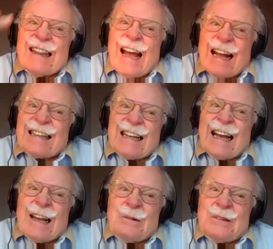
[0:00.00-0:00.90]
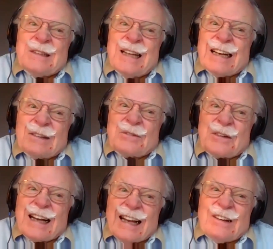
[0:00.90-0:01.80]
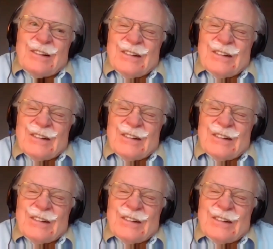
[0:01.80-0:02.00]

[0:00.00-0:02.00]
that I will not forget.